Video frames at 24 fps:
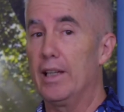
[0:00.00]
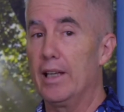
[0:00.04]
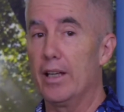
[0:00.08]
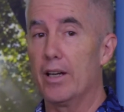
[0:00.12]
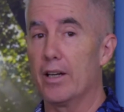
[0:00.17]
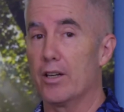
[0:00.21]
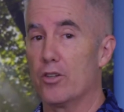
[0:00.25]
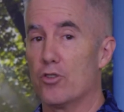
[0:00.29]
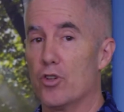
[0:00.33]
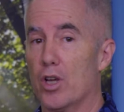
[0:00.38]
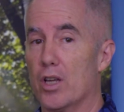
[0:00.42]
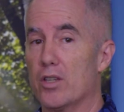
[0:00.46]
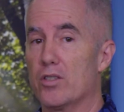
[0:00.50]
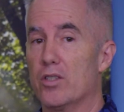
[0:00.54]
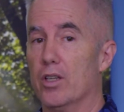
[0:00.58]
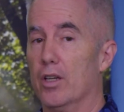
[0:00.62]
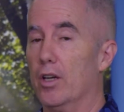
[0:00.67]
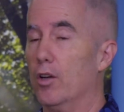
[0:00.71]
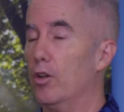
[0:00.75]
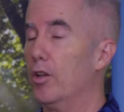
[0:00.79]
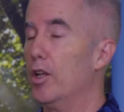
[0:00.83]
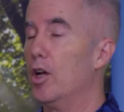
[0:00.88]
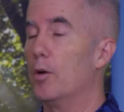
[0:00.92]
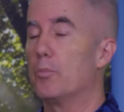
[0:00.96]
get it adjusted.
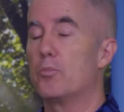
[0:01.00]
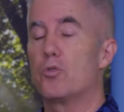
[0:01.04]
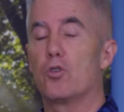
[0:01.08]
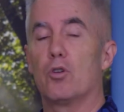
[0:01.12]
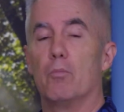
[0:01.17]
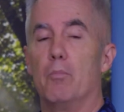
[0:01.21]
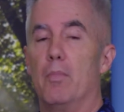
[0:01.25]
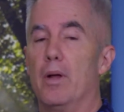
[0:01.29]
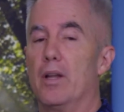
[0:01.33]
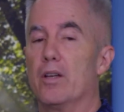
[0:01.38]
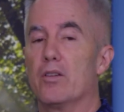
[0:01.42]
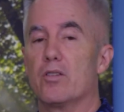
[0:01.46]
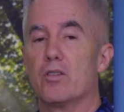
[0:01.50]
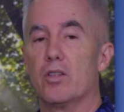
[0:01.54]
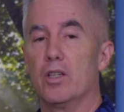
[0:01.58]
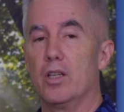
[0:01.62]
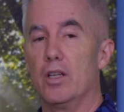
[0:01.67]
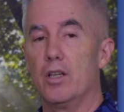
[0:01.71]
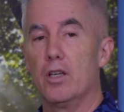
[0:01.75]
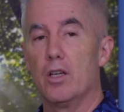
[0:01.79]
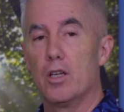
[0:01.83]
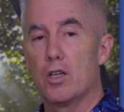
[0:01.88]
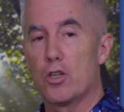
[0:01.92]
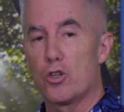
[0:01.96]
It'll help
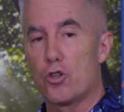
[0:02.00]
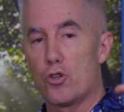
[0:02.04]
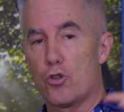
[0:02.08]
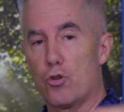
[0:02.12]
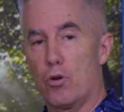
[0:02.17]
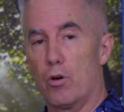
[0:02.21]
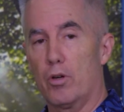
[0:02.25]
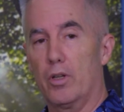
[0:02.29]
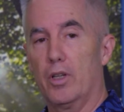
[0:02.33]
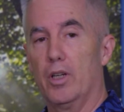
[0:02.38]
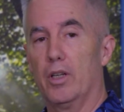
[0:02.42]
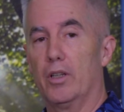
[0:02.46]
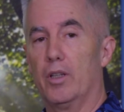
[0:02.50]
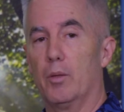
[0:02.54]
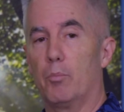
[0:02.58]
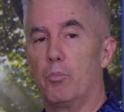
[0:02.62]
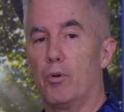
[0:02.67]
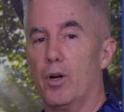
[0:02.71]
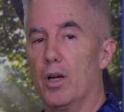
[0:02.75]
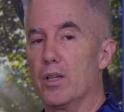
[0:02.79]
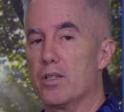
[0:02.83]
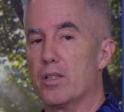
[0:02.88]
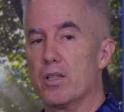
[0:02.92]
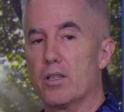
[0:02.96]
tremendously shortcut the
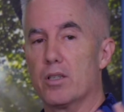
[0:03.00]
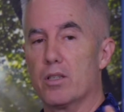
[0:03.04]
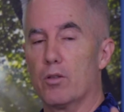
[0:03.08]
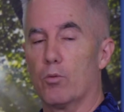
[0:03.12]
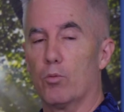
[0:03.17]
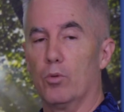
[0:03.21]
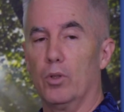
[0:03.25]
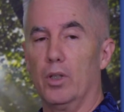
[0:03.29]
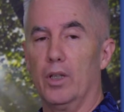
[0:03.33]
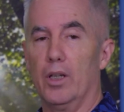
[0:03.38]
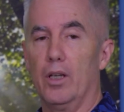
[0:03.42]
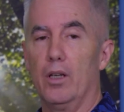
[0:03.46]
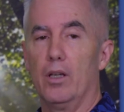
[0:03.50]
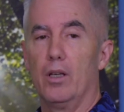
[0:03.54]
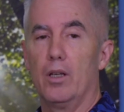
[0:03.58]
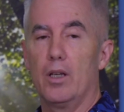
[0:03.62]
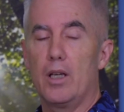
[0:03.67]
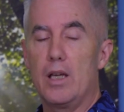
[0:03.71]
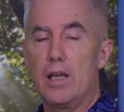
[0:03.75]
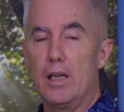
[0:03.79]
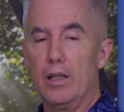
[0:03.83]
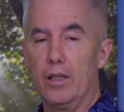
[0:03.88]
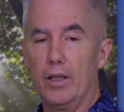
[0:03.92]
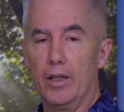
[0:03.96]
process to really
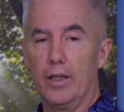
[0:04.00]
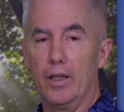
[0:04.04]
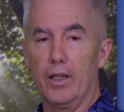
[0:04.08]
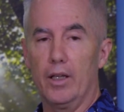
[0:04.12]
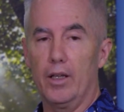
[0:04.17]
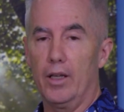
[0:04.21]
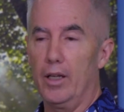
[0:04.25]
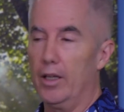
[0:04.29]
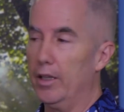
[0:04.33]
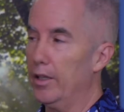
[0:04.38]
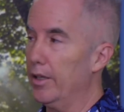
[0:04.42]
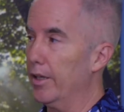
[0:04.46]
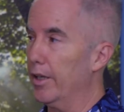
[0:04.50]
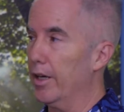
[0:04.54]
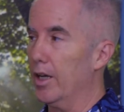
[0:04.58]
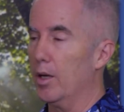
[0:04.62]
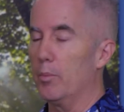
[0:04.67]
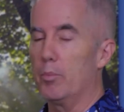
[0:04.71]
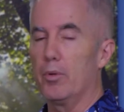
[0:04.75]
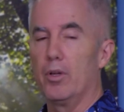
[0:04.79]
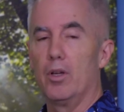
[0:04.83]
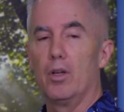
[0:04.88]
healing it up.